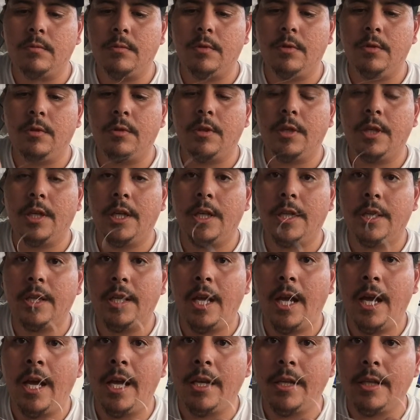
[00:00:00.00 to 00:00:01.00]
You're gonna get
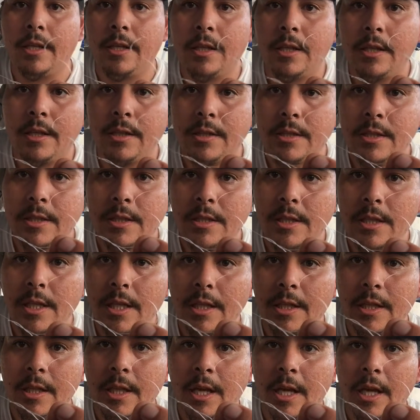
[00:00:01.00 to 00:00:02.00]
that just
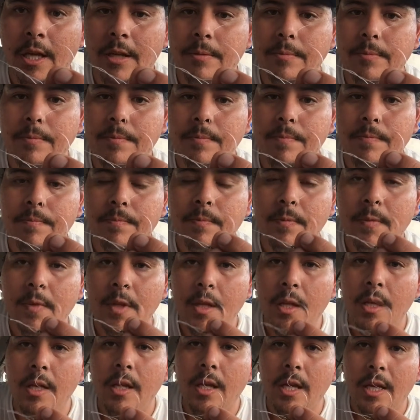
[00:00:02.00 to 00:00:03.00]
like that,
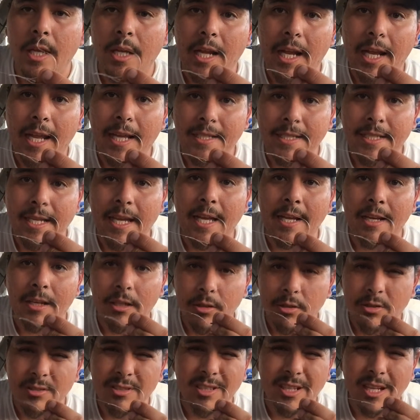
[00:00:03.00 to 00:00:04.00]
and I like to add a
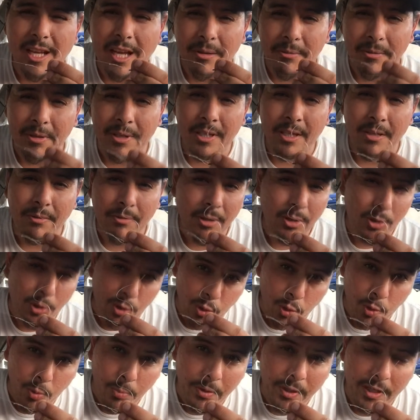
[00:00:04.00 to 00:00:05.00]
little saliva to give it a little
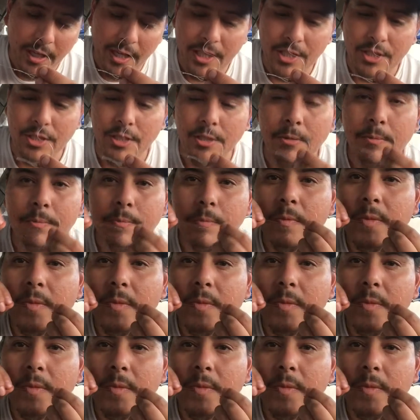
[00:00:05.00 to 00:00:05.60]
lubrication,